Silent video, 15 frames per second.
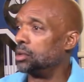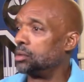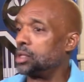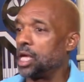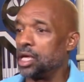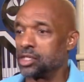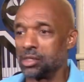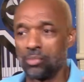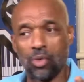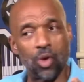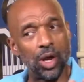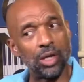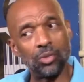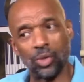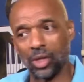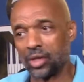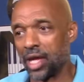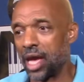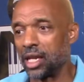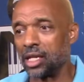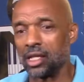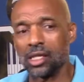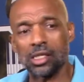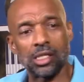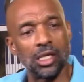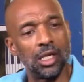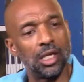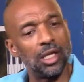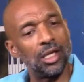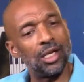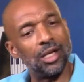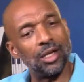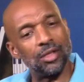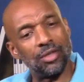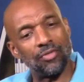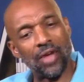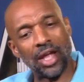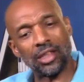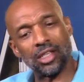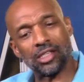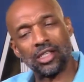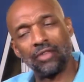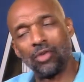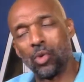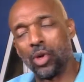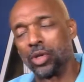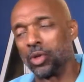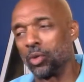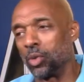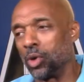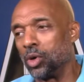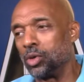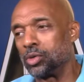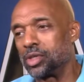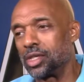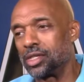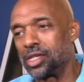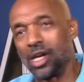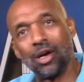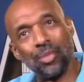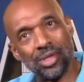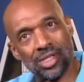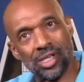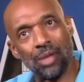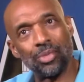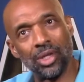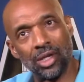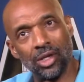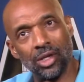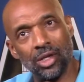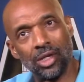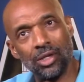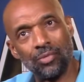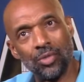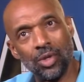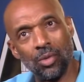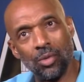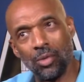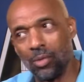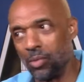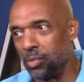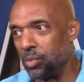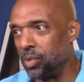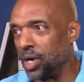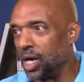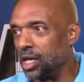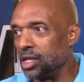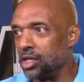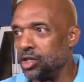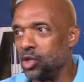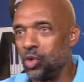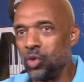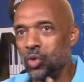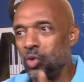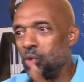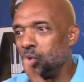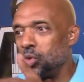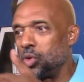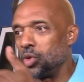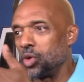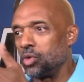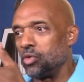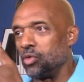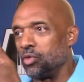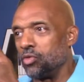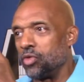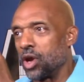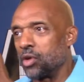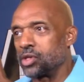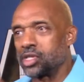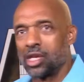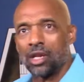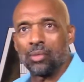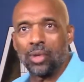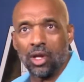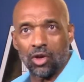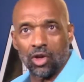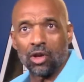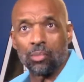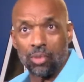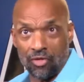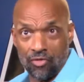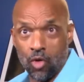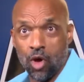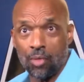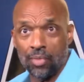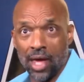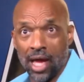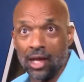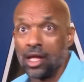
Case in point with that is the fact that Stevie Wonder wrote Tell Me Something Good, but you very seldom hear him perform that.